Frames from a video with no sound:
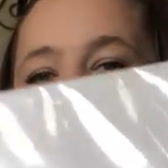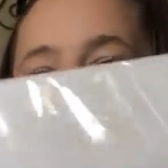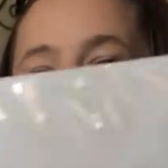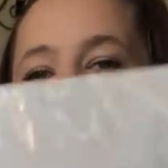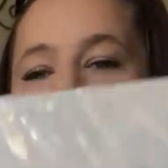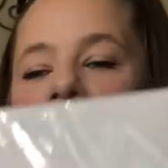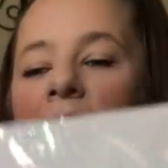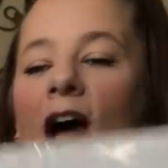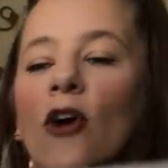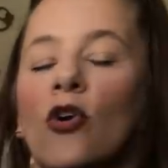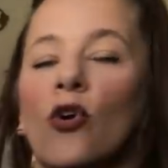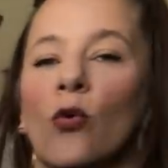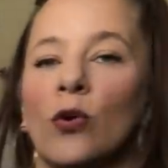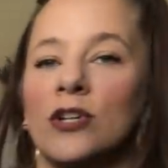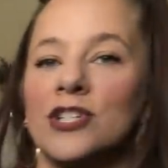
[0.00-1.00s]
Do y'all see how
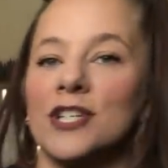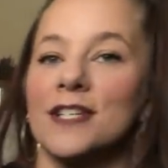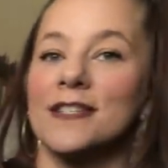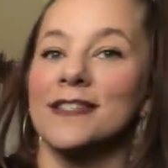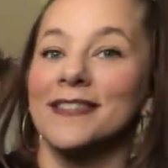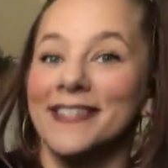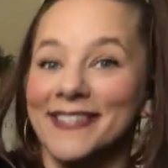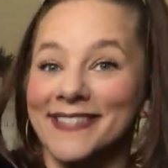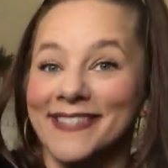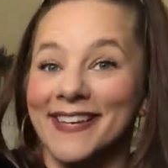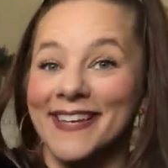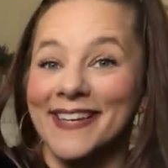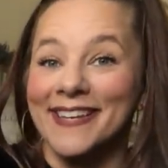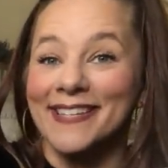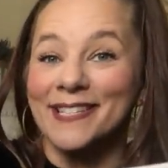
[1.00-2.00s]
gorgeous this
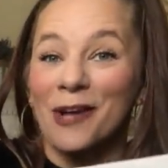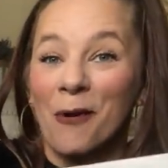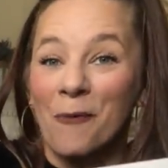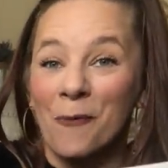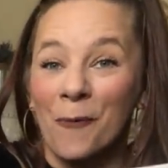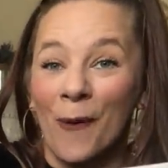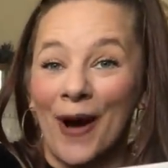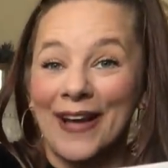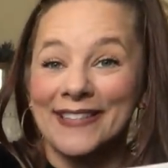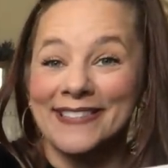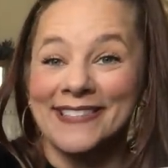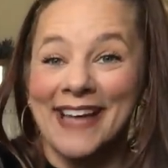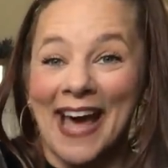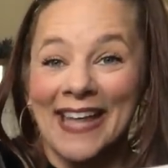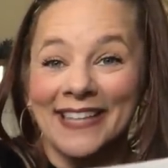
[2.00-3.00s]
is? What?
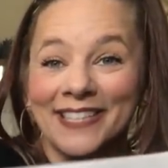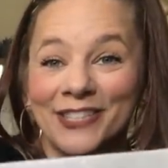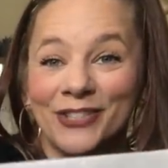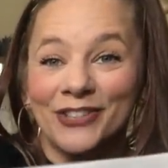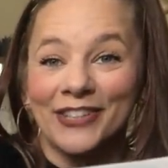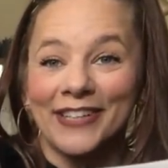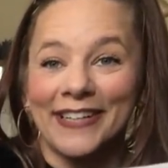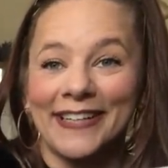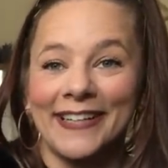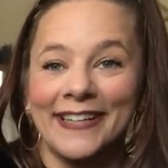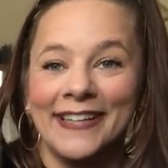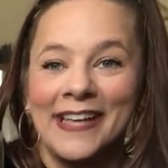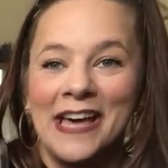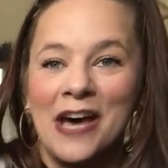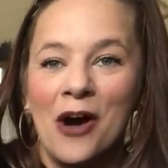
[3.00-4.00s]
Dollar
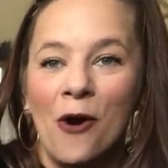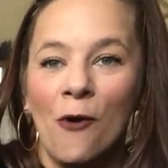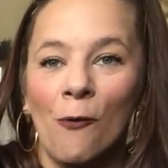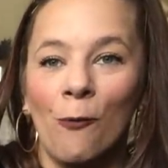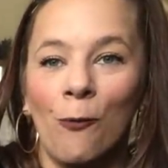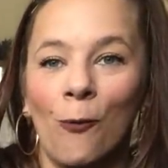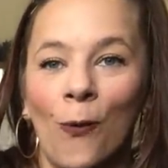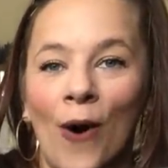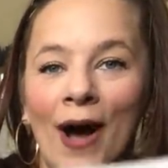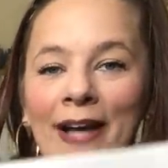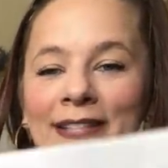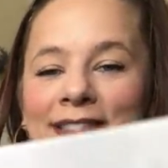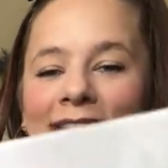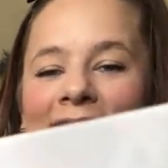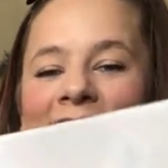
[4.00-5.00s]
Tree?
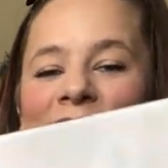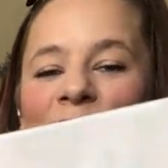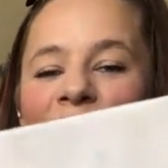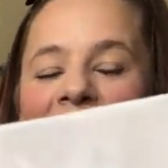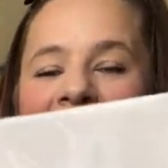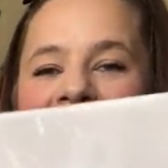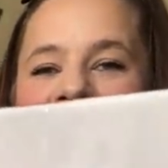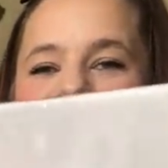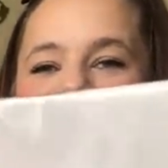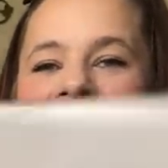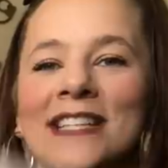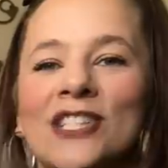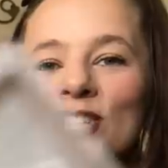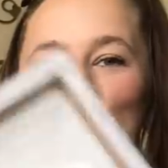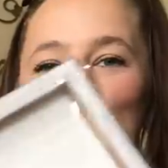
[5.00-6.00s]
What? It's fancy.
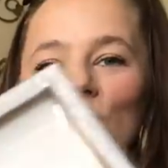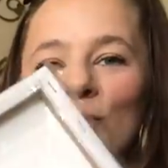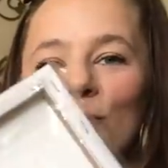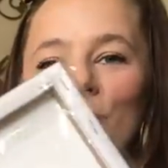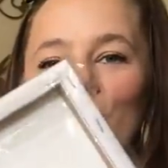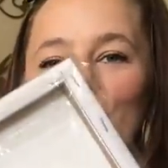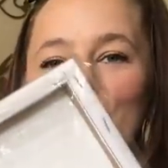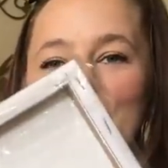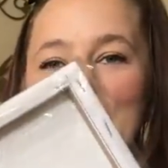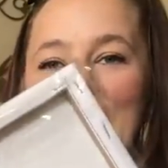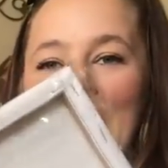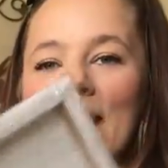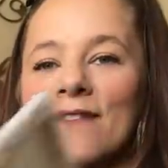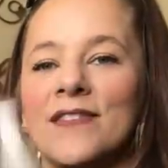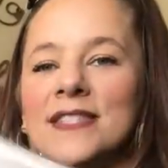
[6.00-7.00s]
It's cute. They're the
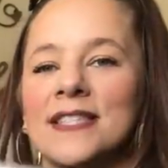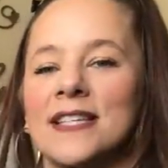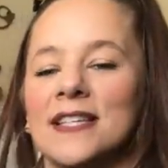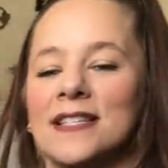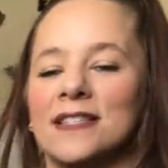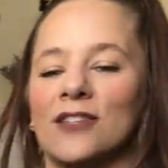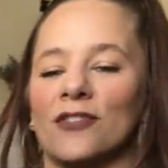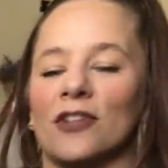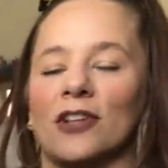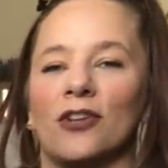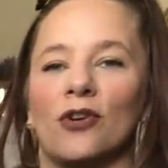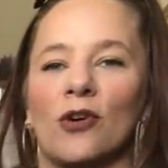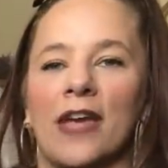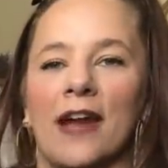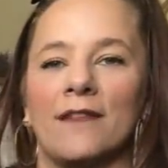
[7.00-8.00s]
canvases. They're the
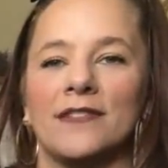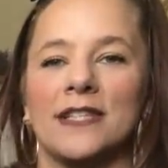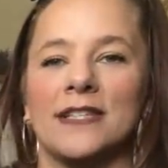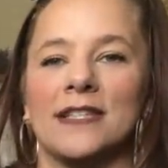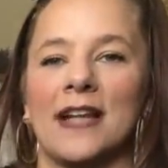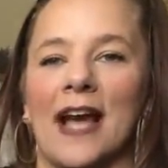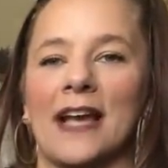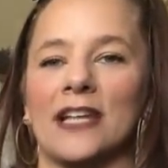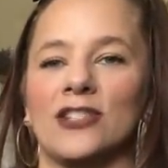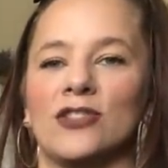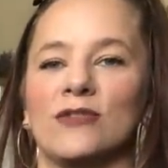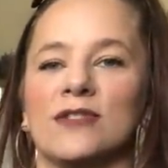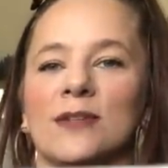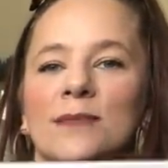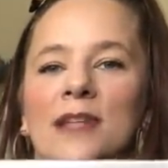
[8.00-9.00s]
little canvases, and I can
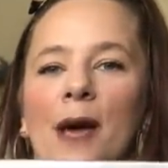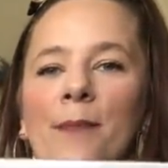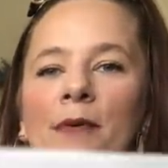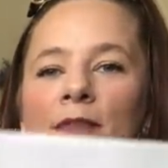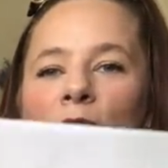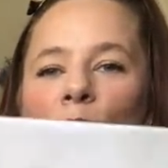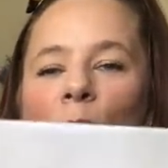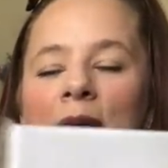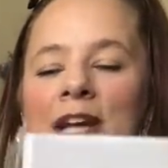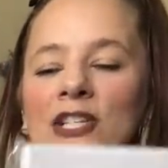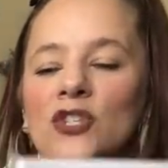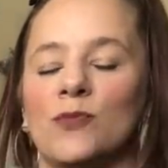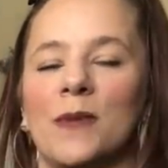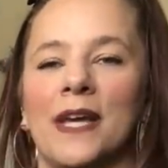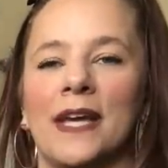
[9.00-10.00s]
do some type of
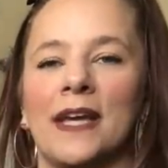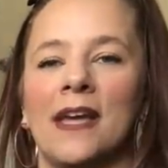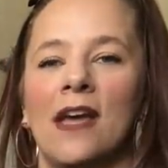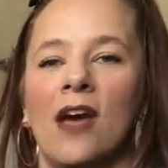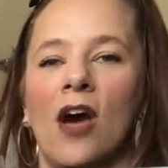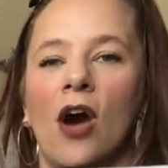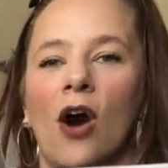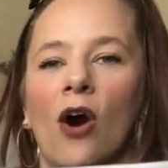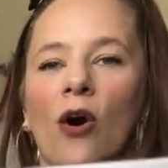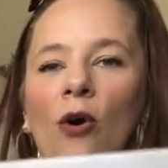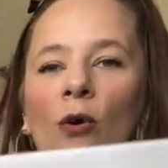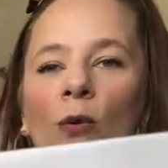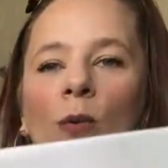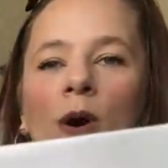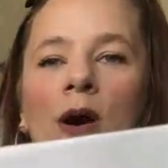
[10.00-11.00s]
arrangement.
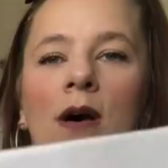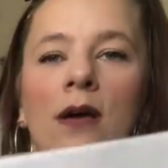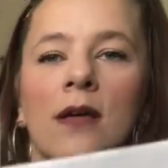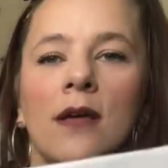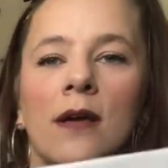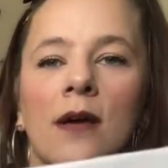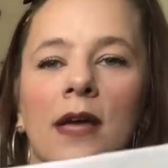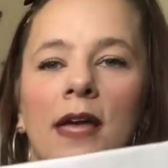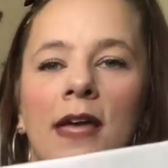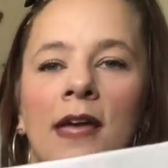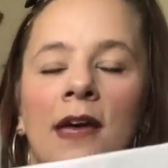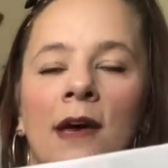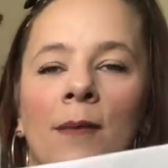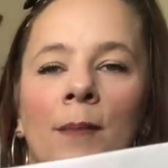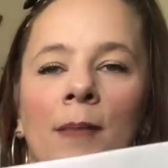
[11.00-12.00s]

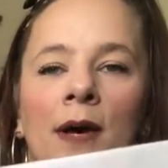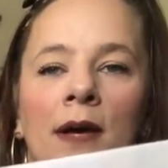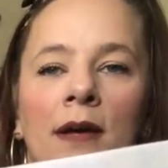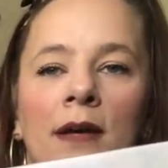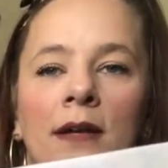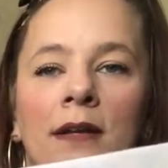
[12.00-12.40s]
OMG.